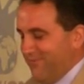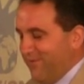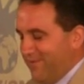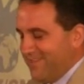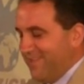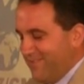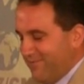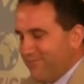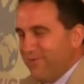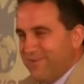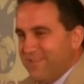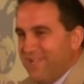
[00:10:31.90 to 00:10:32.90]
Is the
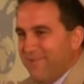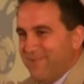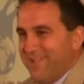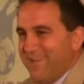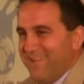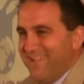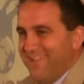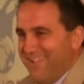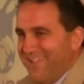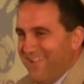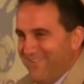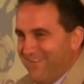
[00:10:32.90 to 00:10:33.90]
University of East Anglia
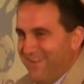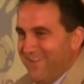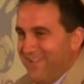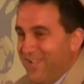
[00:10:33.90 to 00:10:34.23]
in Scotland?